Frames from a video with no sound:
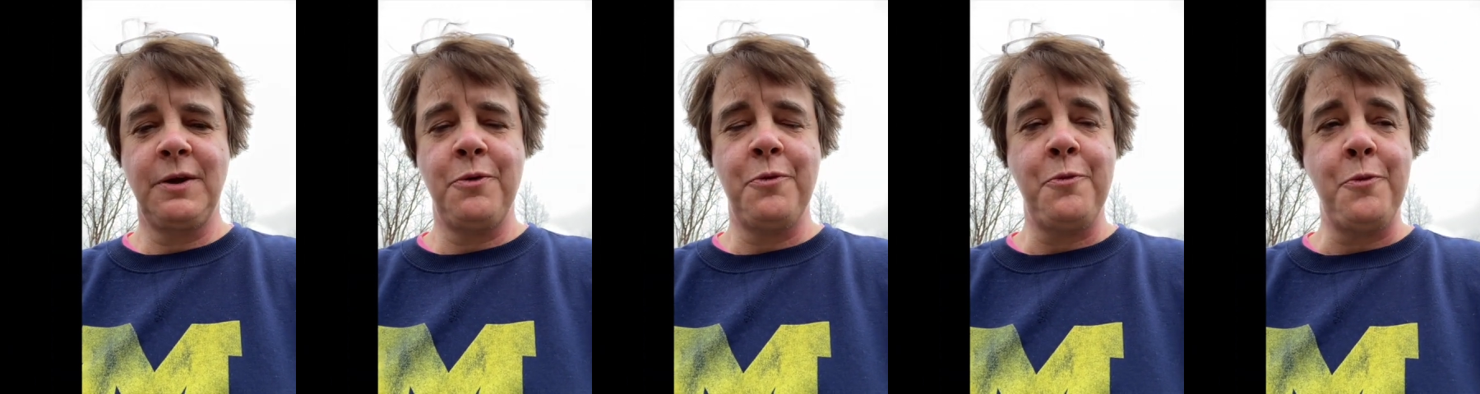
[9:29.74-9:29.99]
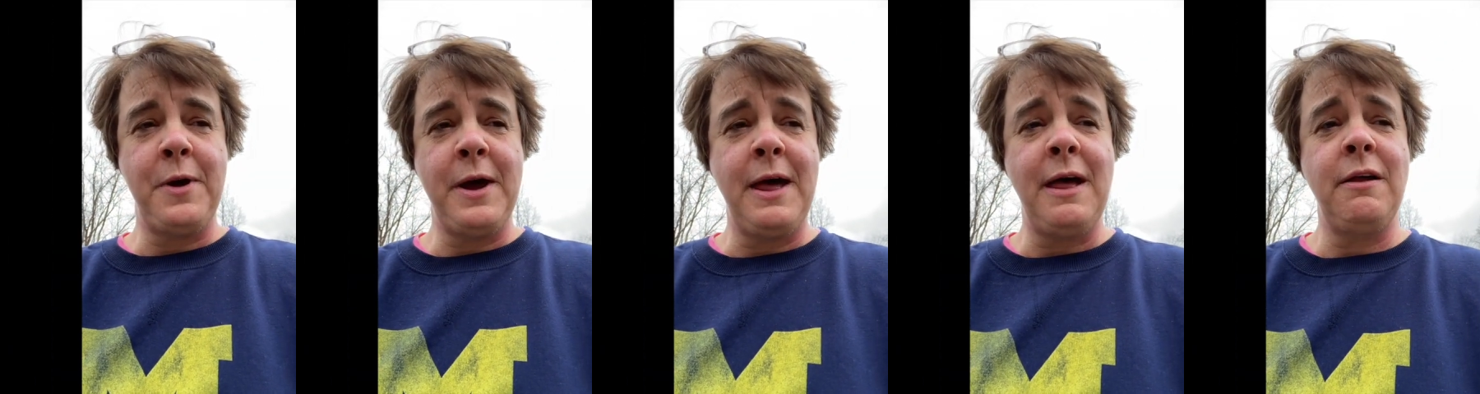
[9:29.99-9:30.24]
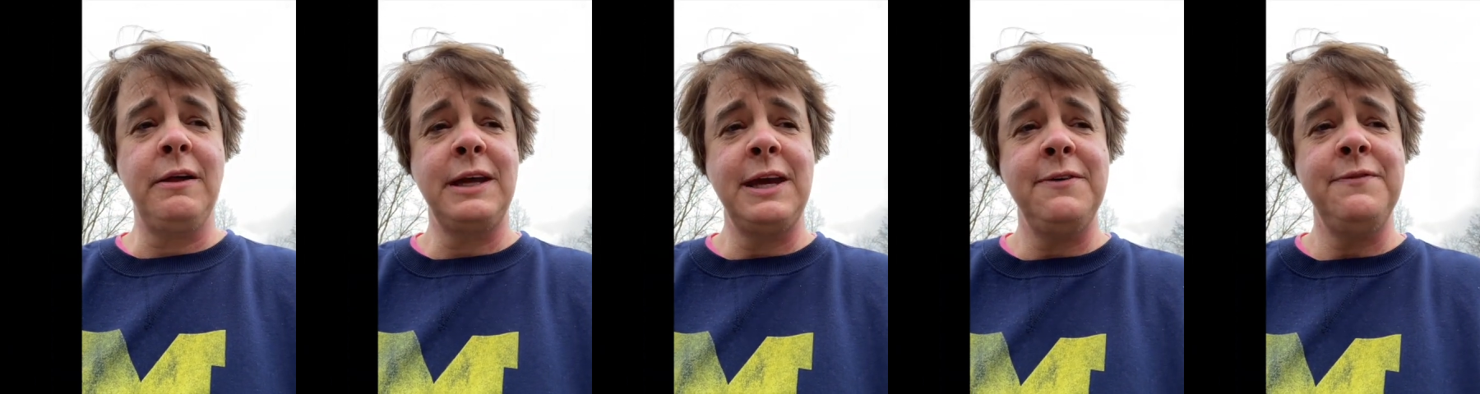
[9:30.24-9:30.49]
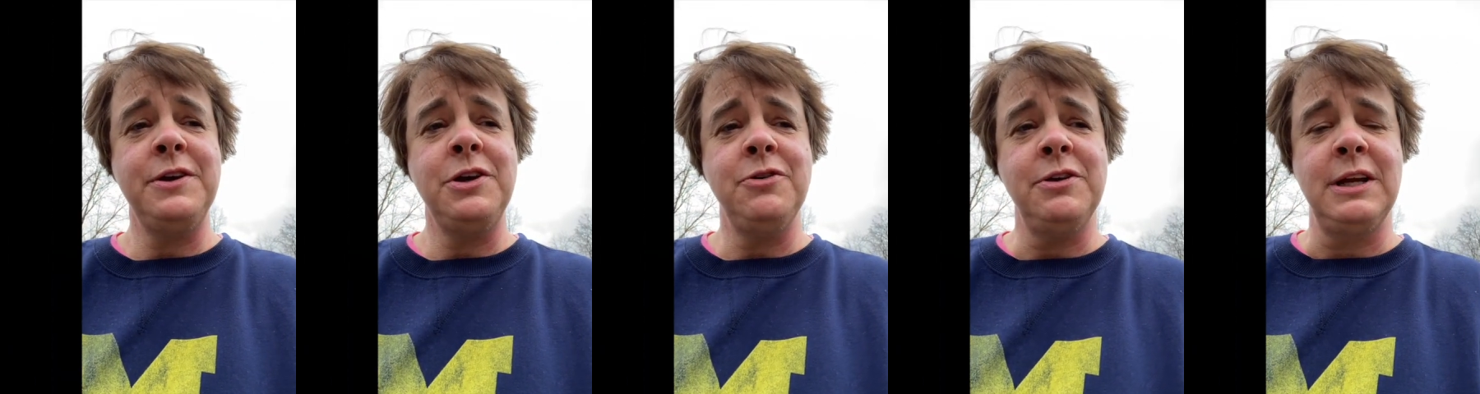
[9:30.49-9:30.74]
Well, I'll
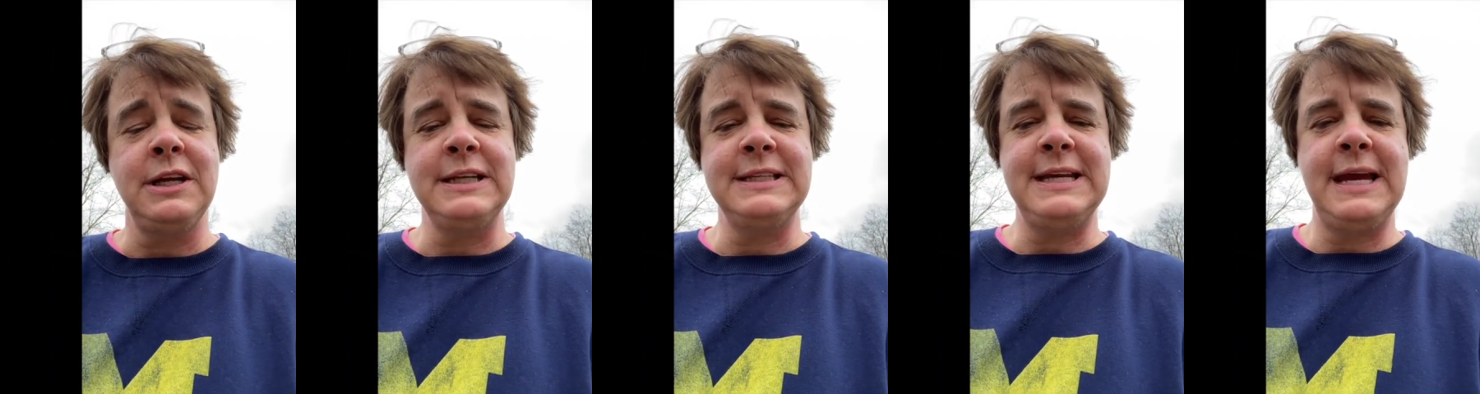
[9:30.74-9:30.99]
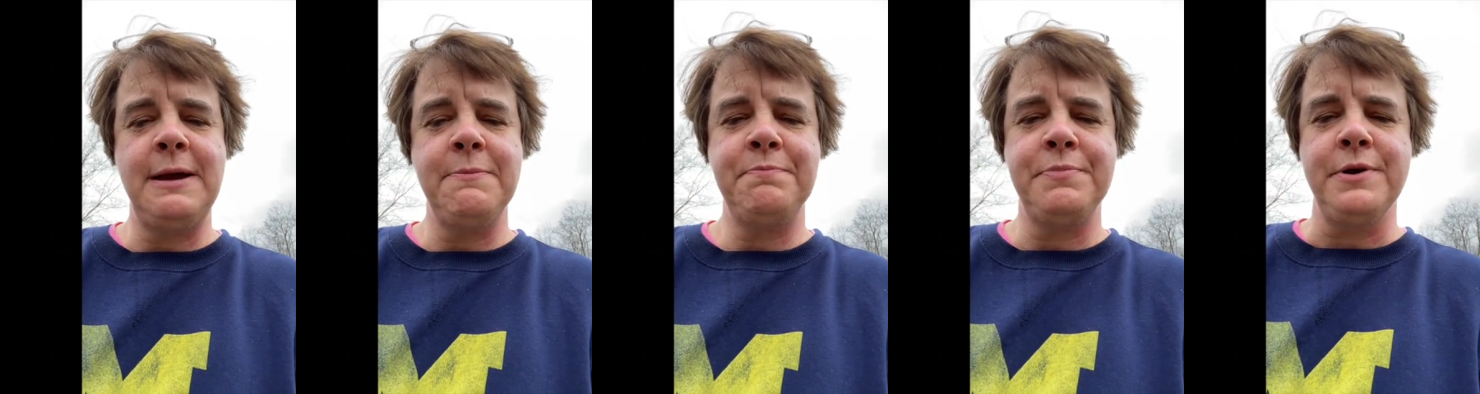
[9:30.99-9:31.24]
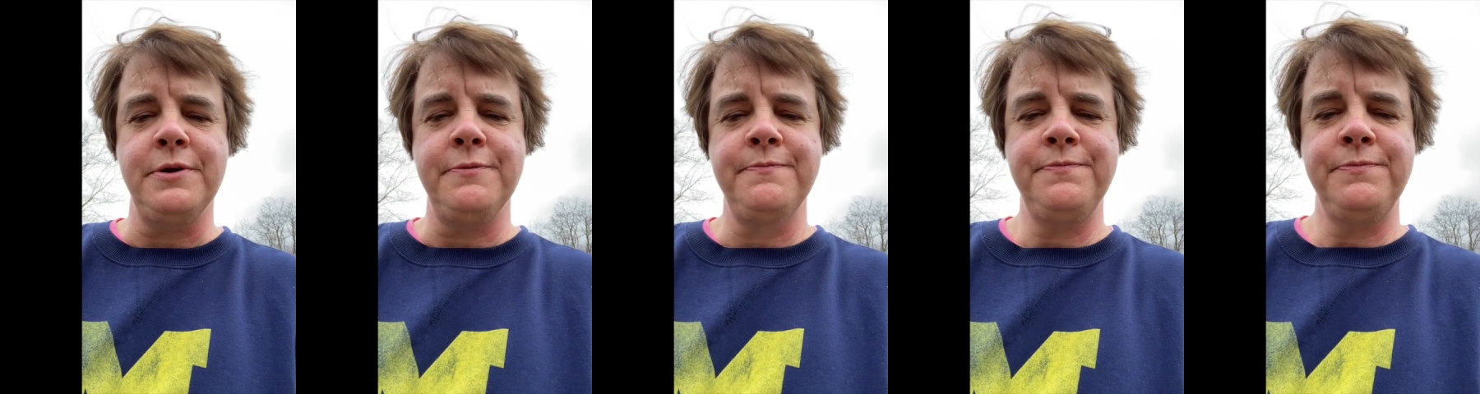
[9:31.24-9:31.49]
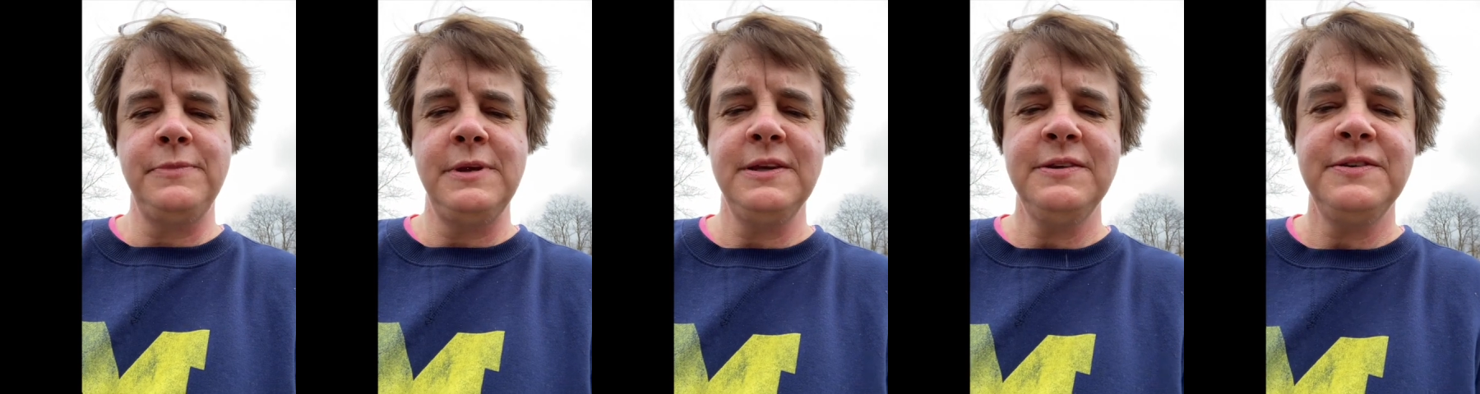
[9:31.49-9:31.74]
give you an example.
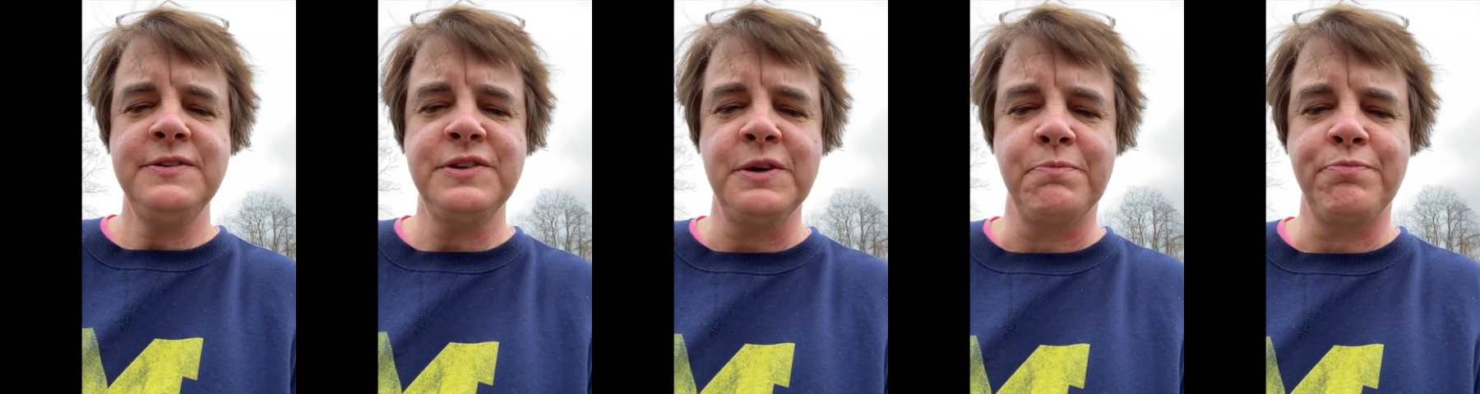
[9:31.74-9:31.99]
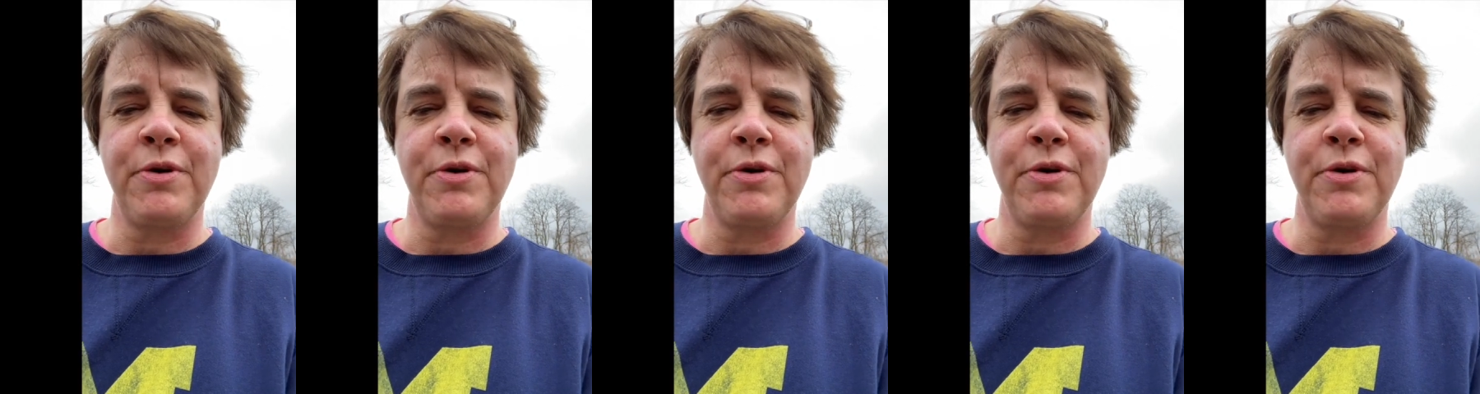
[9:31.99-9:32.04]
This is a